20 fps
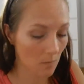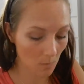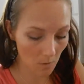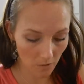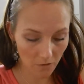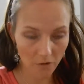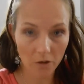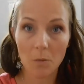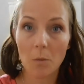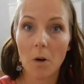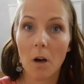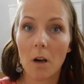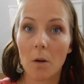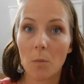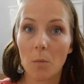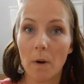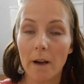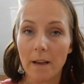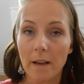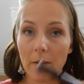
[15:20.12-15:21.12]
what I do while
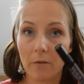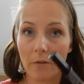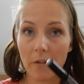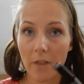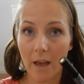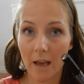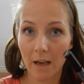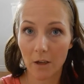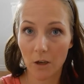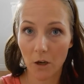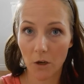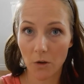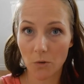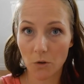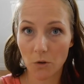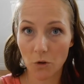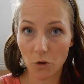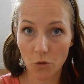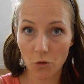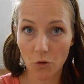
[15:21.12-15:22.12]
I'm waiting for that
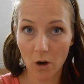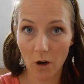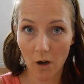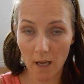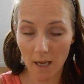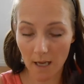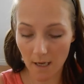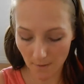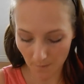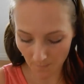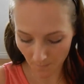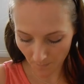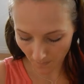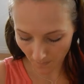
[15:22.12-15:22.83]
coat to dry,